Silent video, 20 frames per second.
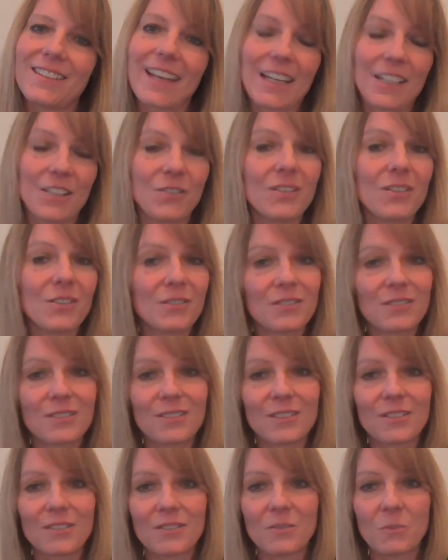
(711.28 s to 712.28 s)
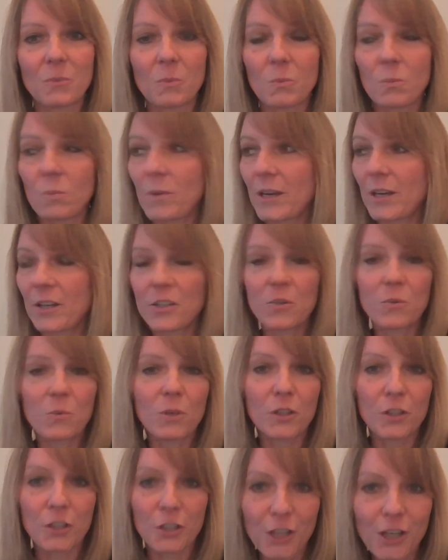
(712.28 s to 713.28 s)
get where you
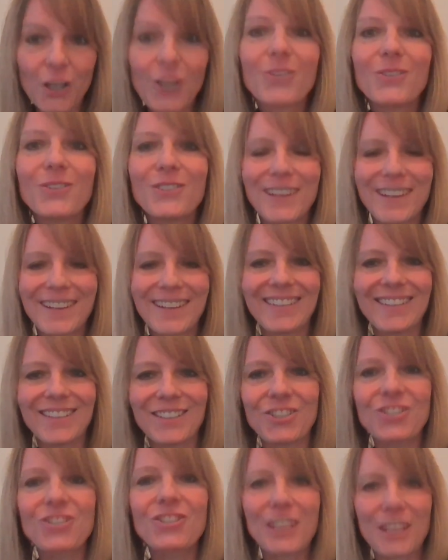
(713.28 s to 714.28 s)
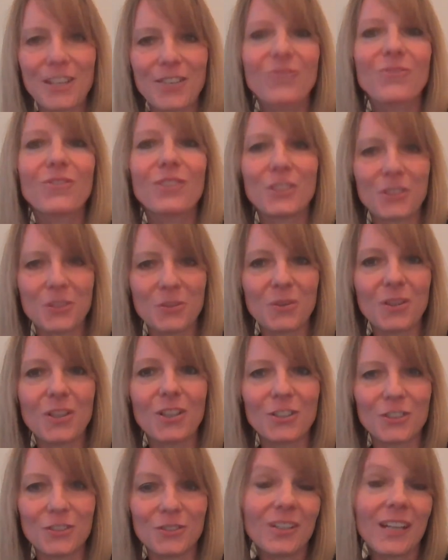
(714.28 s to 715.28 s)
want to go and achieve what you
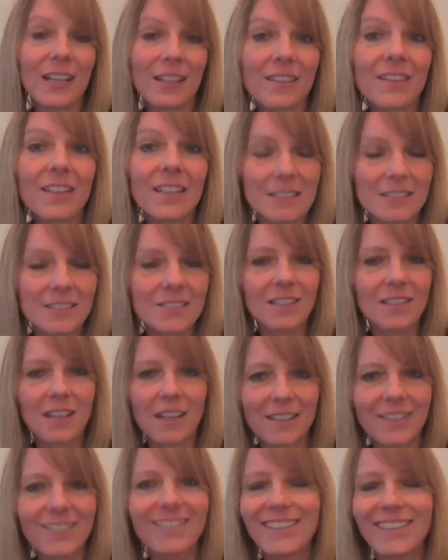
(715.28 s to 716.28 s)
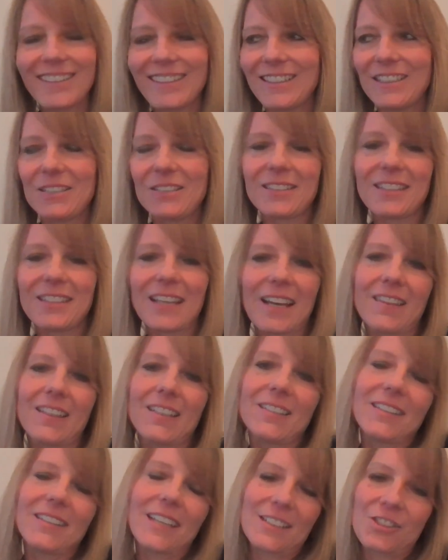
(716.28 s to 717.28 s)
want to do, get things done. I
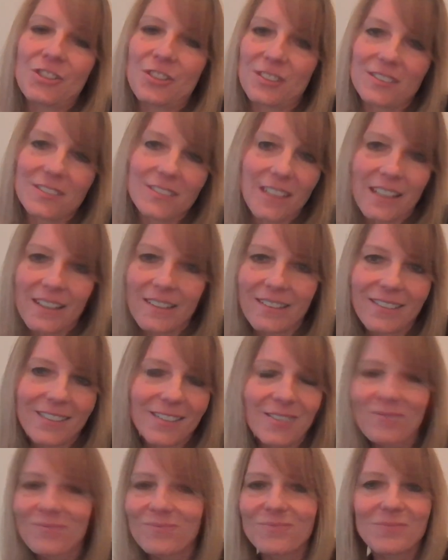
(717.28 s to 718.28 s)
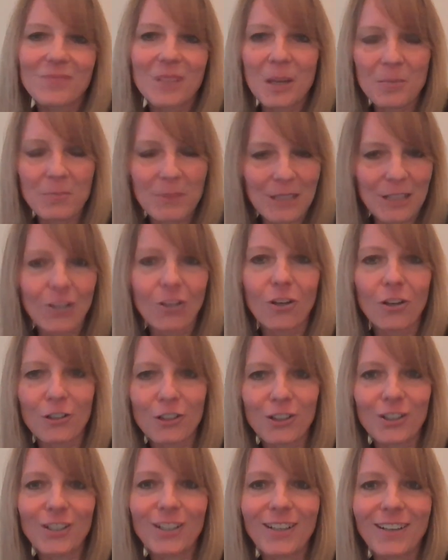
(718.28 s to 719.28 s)
think that just takes a bit
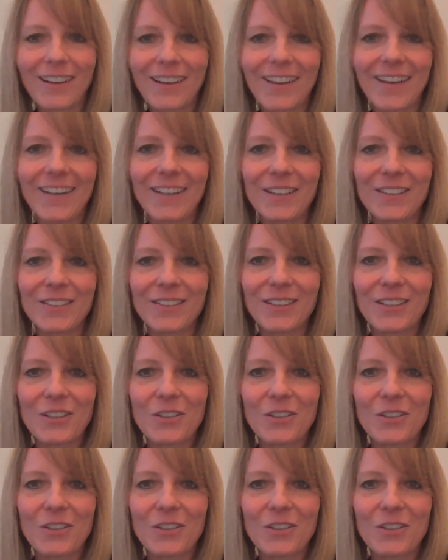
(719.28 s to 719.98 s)
longer. And